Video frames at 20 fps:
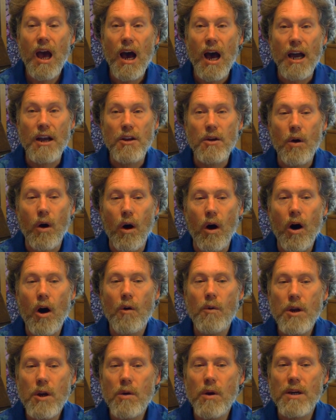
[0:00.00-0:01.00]
I do all
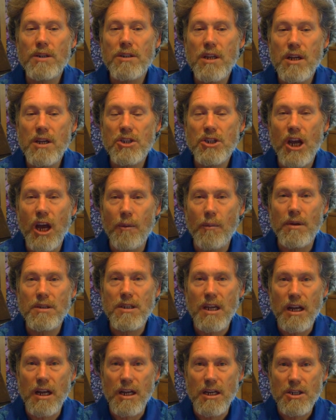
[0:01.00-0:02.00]
requested
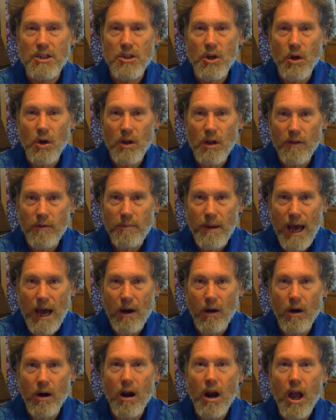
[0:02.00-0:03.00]
enchantments in a circle of
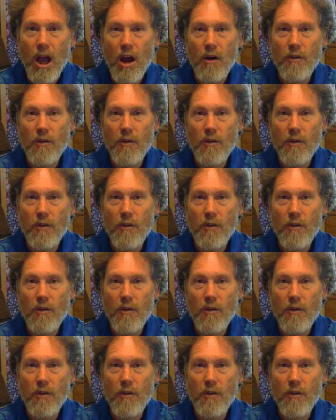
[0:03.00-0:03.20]
power